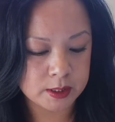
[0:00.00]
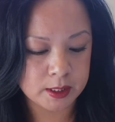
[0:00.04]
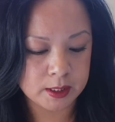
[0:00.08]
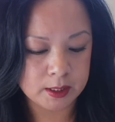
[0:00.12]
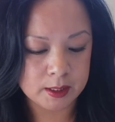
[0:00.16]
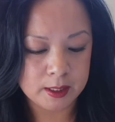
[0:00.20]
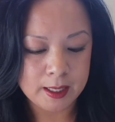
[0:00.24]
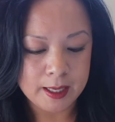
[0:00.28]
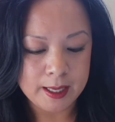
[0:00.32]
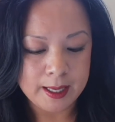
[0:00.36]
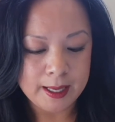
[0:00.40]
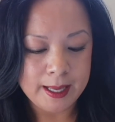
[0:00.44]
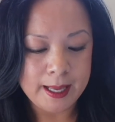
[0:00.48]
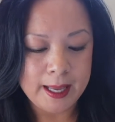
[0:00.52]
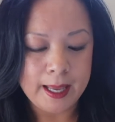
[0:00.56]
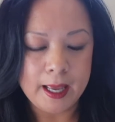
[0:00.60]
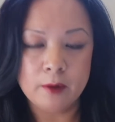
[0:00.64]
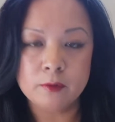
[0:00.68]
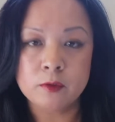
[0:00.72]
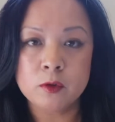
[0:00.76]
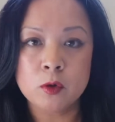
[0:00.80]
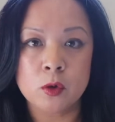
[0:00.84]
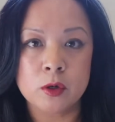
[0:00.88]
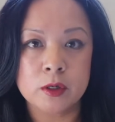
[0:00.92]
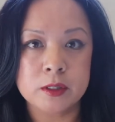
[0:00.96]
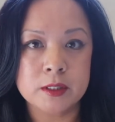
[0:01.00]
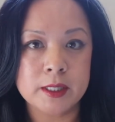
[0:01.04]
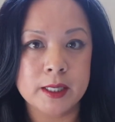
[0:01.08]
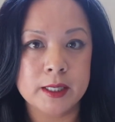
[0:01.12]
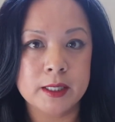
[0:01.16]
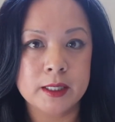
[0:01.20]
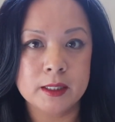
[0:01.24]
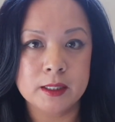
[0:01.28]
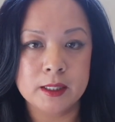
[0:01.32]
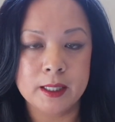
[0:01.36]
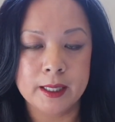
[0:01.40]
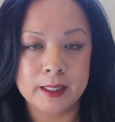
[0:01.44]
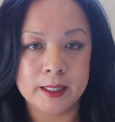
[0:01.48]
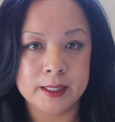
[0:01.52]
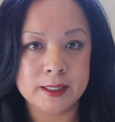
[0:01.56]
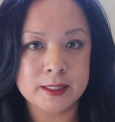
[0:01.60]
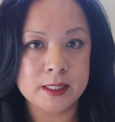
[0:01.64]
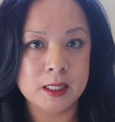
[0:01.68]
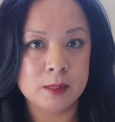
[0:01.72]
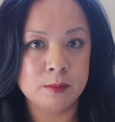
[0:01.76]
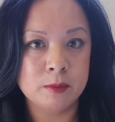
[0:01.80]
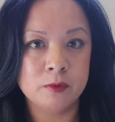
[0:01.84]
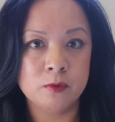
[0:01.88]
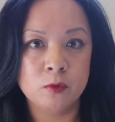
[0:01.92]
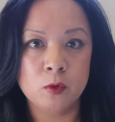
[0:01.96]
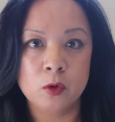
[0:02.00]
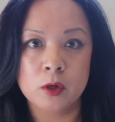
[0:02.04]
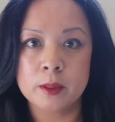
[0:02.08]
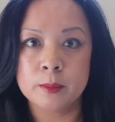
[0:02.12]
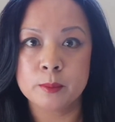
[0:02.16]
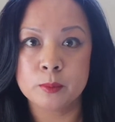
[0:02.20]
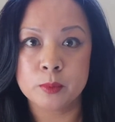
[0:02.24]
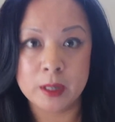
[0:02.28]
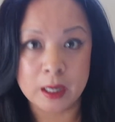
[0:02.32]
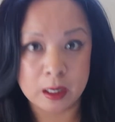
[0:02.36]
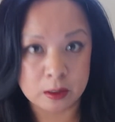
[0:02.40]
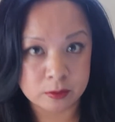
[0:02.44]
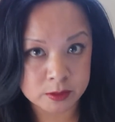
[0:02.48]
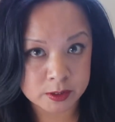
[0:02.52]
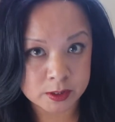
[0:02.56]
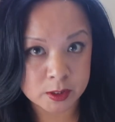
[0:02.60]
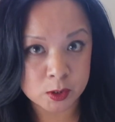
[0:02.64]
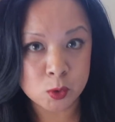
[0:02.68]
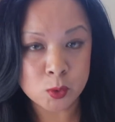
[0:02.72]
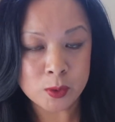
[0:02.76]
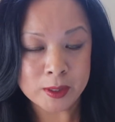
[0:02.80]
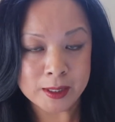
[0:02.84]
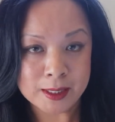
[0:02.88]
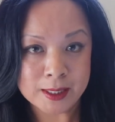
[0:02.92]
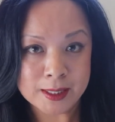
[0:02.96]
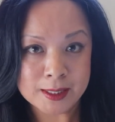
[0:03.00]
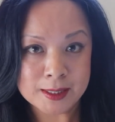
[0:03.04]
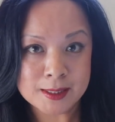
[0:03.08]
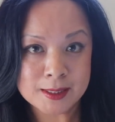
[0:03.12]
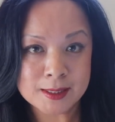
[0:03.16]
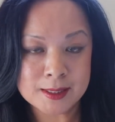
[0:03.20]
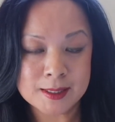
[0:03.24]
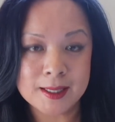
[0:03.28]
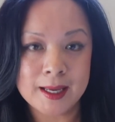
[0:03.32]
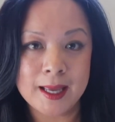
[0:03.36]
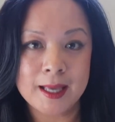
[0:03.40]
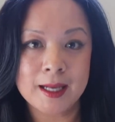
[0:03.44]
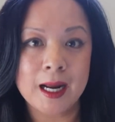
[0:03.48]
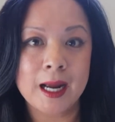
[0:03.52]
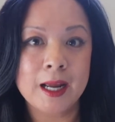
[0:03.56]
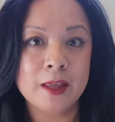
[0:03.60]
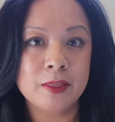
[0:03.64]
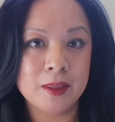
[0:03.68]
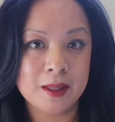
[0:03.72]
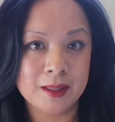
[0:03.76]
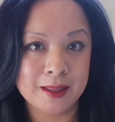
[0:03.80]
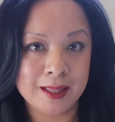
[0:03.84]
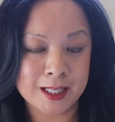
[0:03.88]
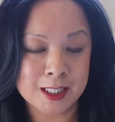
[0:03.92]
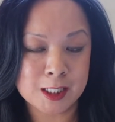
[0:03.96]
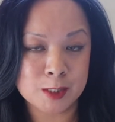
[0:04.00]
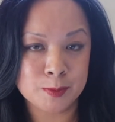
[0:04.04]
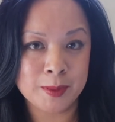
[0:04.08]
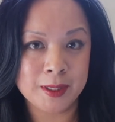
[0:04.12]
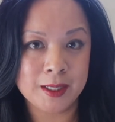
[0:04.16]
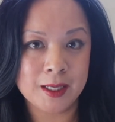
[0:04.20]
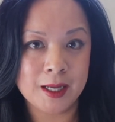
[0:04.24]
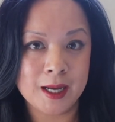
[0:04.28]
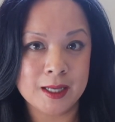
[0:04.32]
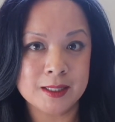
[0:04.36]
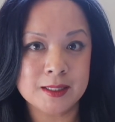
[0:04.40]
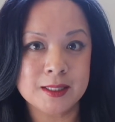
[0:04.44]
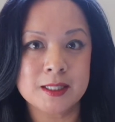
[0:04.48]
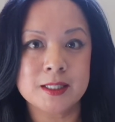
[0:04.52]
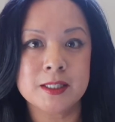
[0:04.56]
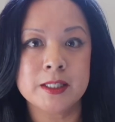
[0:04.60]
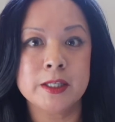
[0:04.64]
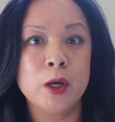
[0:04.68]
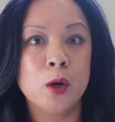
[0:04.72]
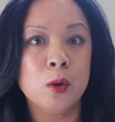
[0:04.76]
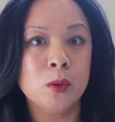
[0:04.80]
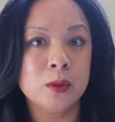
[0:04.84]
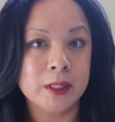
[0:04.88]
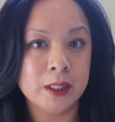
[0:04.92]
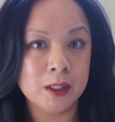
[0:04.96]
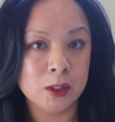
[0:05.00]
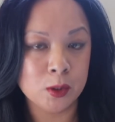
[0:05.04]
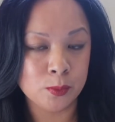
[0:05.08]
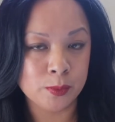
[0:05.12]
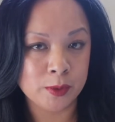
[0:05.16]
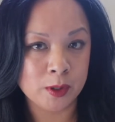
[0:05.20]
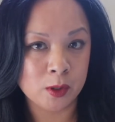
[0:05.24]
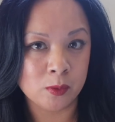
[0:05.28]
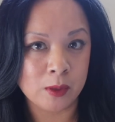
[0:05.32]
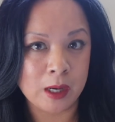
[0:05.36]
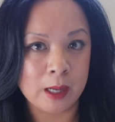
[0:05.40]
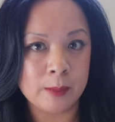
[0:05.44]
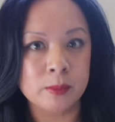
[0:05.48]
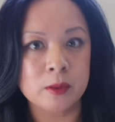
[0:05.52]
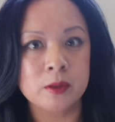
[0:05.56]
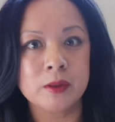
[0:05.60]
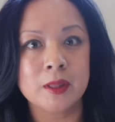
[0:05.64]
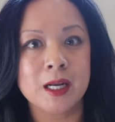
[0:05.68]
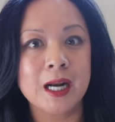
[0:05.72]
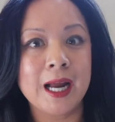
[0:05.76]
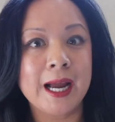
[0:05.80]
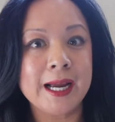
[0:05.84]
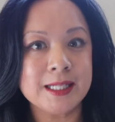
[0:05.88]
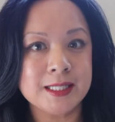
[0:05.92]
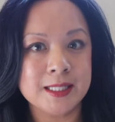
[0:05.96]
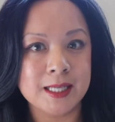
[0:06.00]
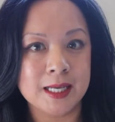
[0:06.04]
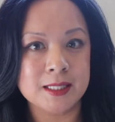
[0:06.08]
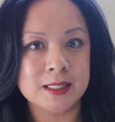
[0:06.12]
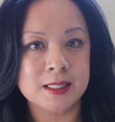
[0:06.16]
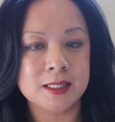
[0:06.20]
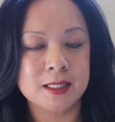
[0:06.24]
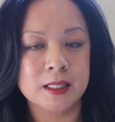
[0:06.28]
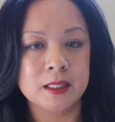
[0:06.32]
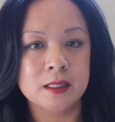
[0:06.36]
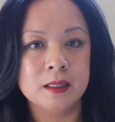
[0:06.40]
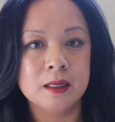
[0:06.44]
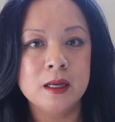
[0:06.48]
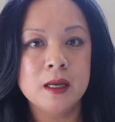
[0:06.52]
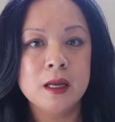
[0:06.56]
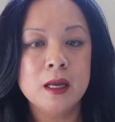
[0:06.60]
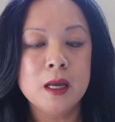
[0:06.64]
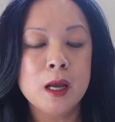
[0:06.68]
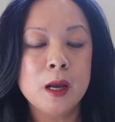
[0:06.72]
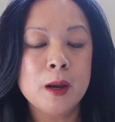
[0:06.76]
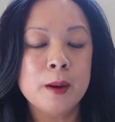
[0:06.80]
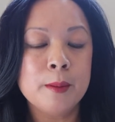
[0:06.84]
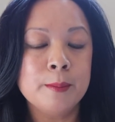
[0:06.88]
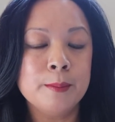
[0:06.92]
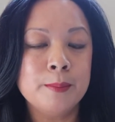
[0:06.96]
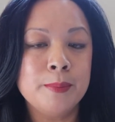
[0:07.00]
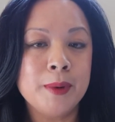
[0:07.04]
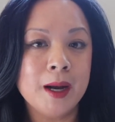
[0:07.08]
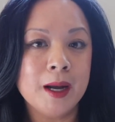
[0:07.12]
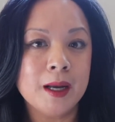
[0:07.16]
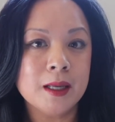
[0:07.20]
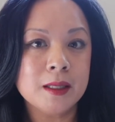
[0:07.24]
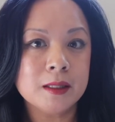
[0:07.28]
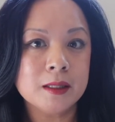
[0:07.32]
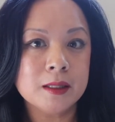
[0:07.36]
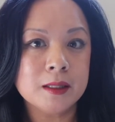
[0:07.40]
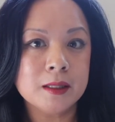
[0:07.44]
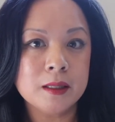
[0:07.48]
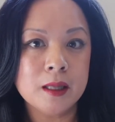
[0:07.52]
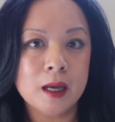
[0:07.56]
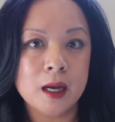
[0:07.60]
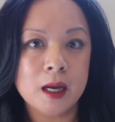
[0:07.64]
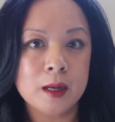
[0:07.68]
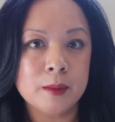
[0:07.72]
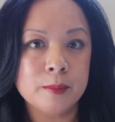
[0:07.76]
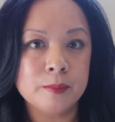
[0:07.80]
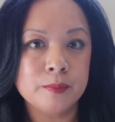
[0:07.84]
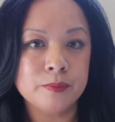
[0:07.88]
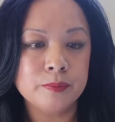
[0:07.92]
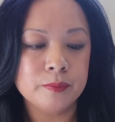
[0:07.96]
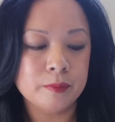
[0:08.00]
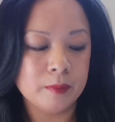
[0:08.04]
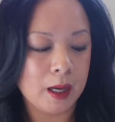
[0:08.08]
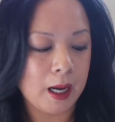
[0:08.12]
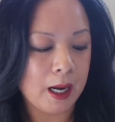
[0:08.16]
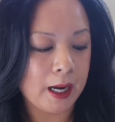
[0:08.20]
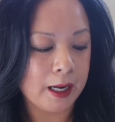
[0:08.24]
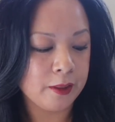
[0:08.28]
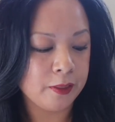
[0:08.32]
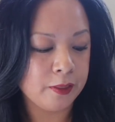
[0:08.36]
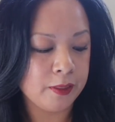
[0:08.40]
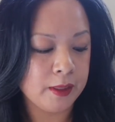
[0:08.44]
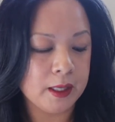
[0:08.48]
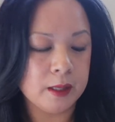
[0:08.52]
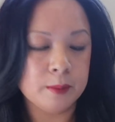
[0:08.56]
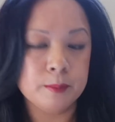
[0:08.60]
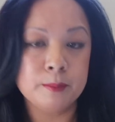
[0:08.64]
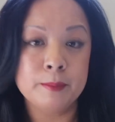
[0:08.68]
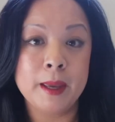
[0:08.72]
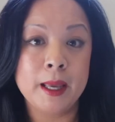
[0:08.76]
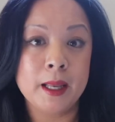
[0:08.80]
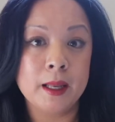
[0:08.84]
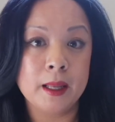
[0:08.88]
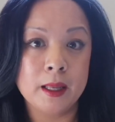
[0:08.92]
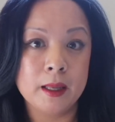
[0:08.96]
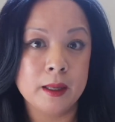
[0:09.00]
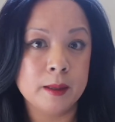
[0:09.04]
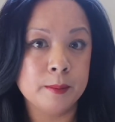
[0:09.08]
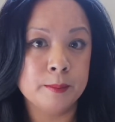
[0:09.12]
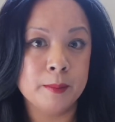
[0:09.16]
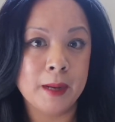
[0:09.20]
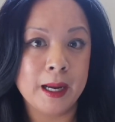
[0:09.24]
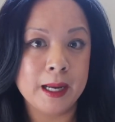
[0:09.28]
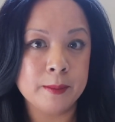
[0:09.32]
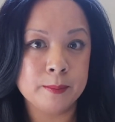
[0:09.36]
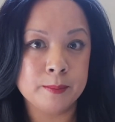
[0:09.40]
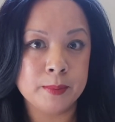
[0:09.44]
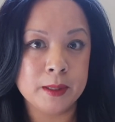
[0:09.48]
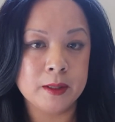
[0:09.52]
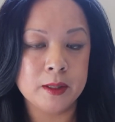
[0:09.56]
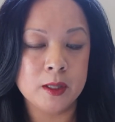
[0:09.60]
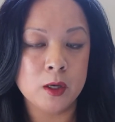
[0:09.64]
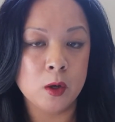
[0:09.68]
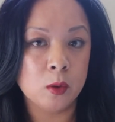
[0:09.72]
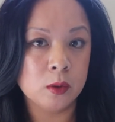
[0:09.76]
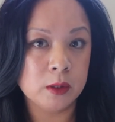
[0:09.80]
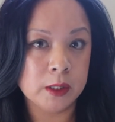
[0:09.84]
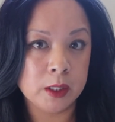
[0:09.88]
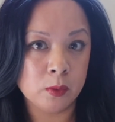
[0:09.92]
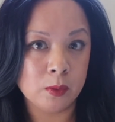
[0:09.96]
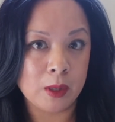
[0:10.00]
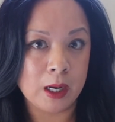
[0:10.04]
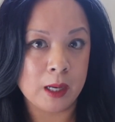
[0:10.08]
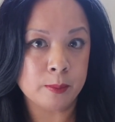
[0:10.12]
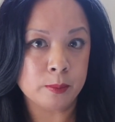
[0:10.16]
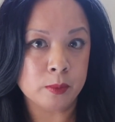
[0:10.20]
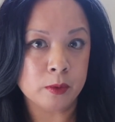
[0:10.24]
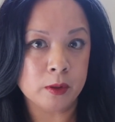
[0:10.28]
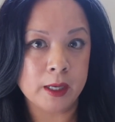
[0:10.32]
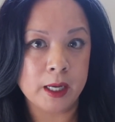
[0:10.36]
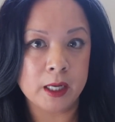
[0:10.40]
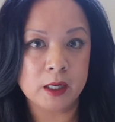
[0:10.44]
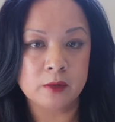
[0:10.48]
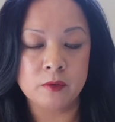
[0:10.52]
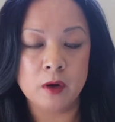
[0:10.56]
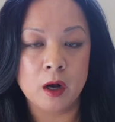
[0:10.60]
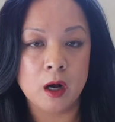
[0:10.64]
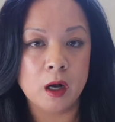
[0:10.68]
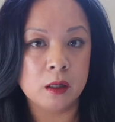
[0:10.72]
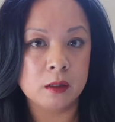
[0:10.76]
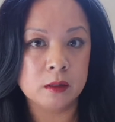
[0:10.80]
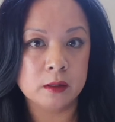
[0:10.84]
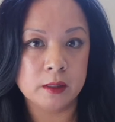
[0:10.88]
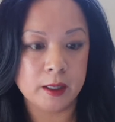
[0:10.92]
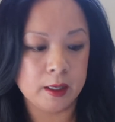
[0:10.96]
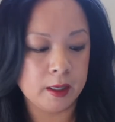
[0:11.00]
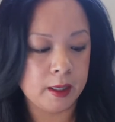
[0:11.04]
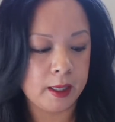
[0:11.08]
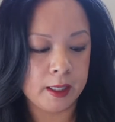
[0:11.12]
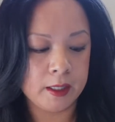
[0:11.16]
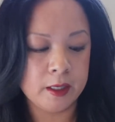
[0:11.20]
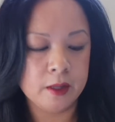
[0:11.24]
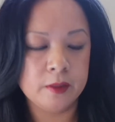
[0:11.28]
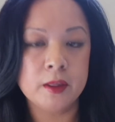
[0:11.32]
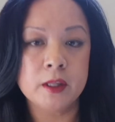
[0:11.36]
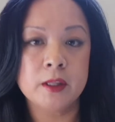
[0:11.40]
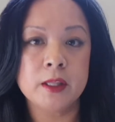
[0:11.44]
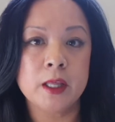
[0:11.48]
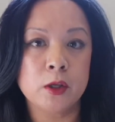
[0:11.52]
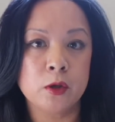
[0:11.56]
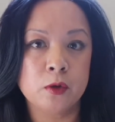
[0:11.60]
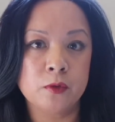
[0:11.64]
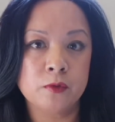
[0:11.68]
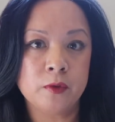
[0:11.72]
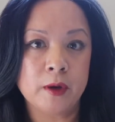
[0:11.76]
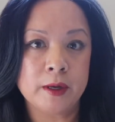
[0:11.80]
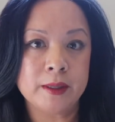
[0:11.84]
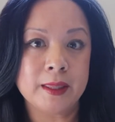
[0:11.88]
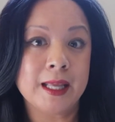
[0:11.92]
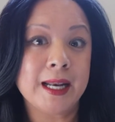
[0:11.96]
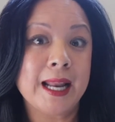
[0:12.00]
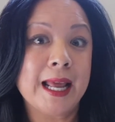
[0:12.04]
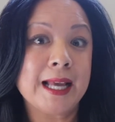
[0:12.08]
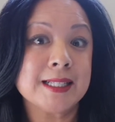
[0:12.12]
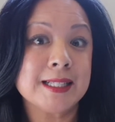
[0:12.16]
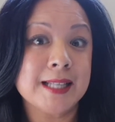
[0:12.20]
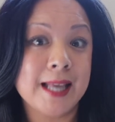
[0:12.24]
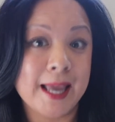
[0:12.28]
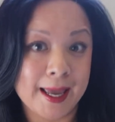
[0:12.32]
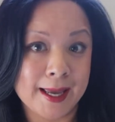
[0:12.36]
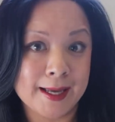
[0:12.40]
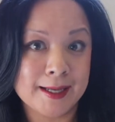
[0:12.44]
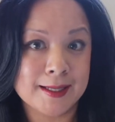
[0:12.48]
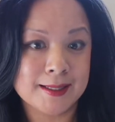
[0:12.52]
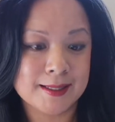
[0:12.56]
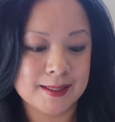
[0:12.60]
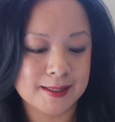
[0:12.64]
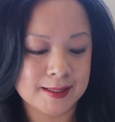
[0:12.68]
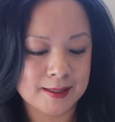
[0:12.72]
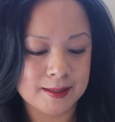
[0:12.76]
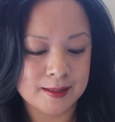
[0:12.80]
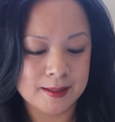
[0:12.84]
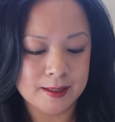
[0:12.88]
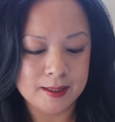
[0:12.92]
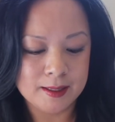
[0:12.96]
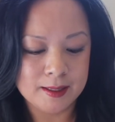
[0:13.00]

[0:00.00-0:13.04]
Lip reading: it. Of course, like I said before, it browns the quickest, and I think that's because it's the only lumpia wrapper that I tested. But I think it might be the only wrapper out of anything that you find that has eggs.